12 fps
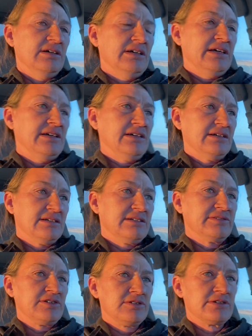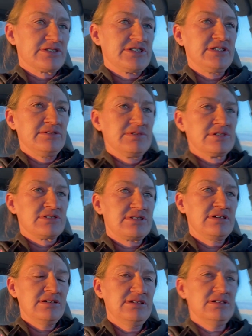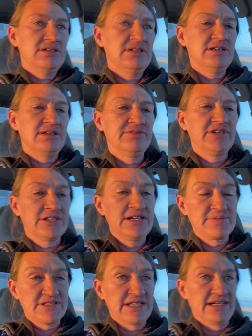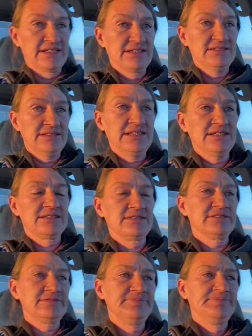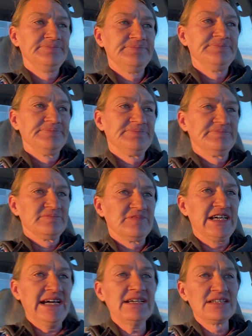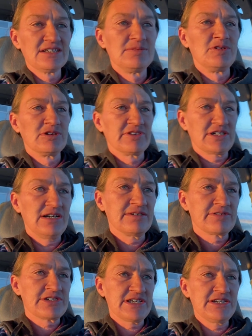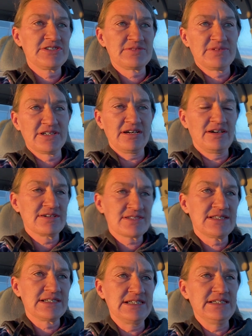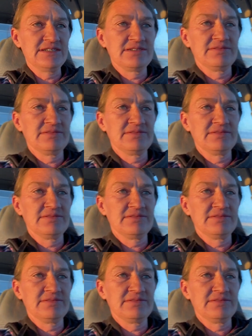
And of course she was very upset, and we had a little more of a conversation, but honestly